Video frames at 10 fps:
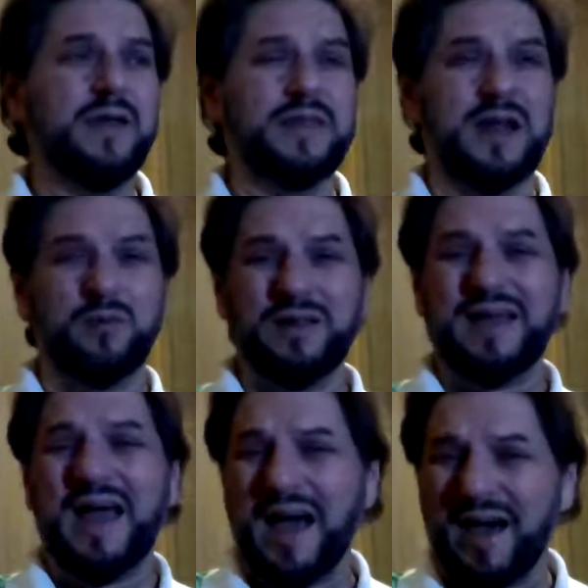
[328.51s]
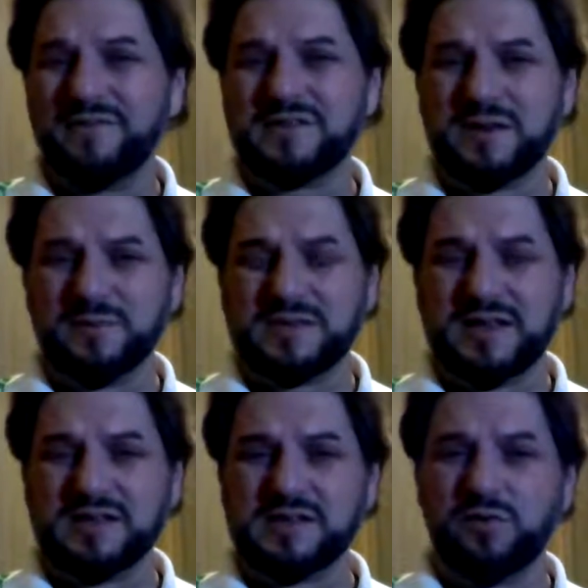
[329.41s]
that I really have some
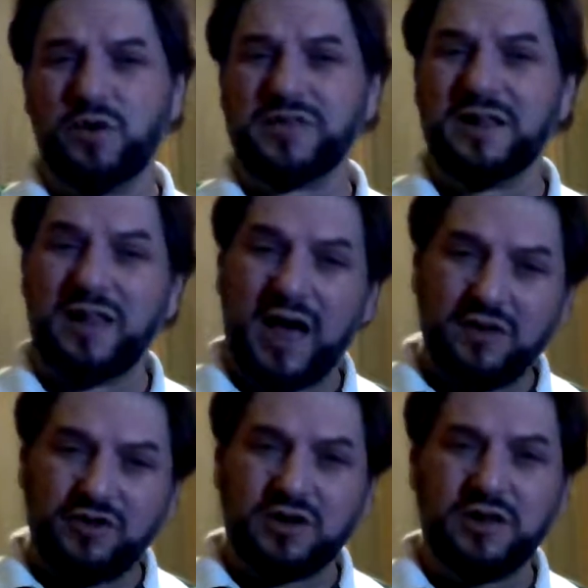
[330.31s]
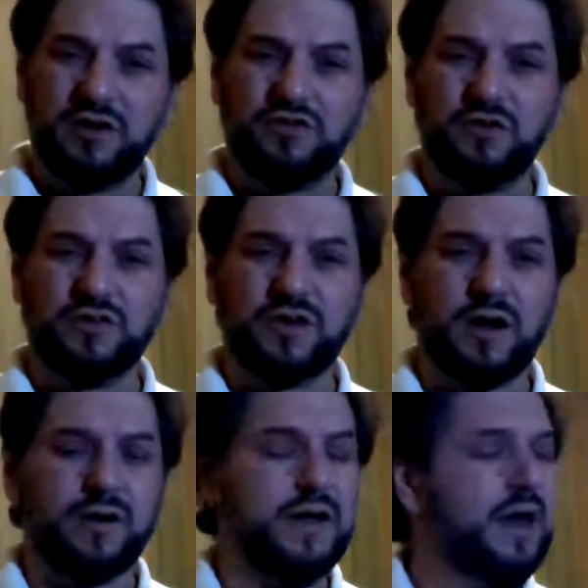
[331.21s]
sense of what the logical issues
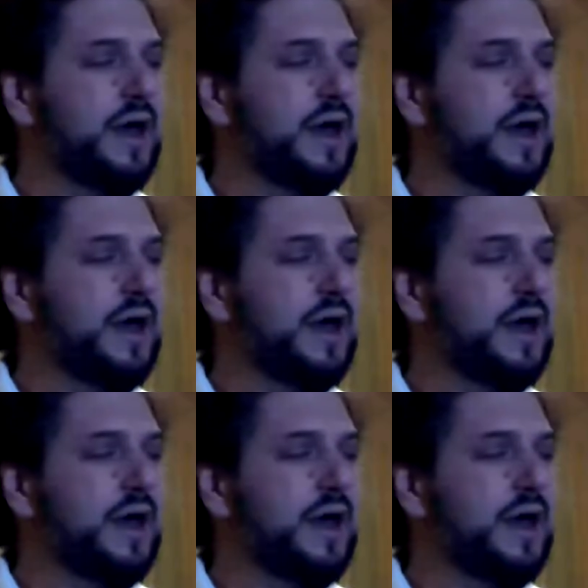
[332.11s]
are,